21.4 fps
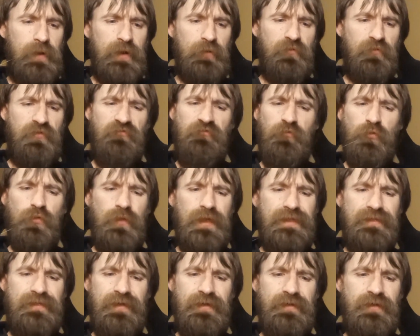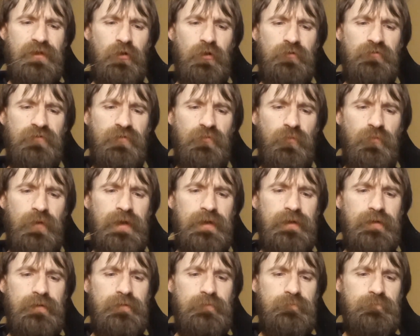But it was fully 10 yards
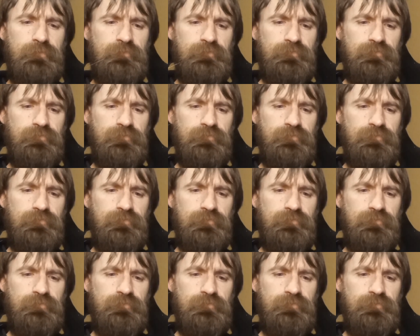away.